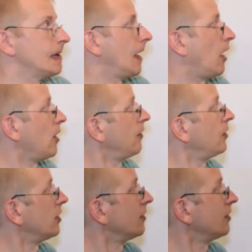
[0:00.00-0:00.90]

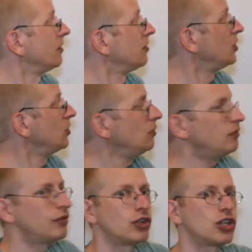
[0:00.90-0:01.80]
However, the new
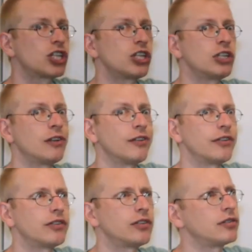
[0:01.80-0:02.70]
version,
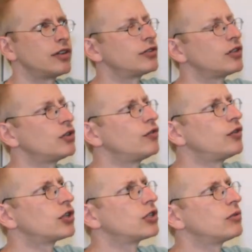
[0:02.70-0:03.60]
there's a new
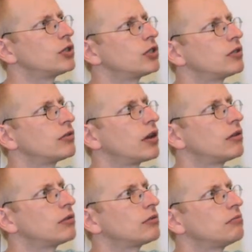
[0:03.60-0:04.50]
version which is
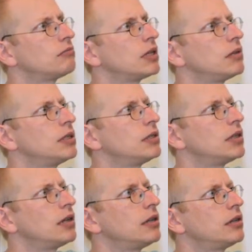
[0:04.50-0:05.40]
around maybe
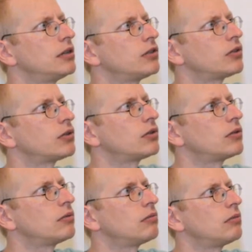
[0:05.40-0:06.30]
10 years
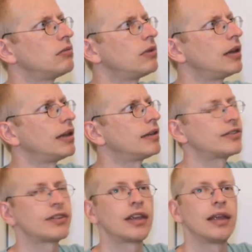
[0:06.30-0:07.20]
or
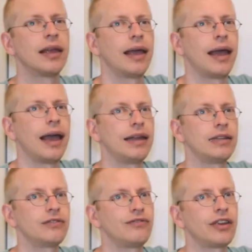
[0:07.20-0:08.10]
less, and
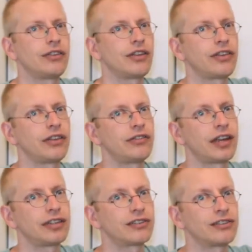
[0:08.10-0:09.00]
it's very
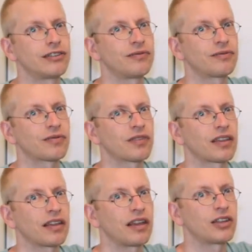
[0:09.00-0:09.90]
theoretical.
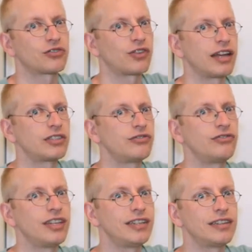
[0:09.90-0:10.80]
I tried to
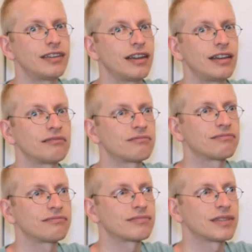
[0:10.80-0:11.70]
read it and
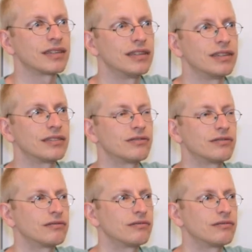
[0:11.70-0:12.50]
it's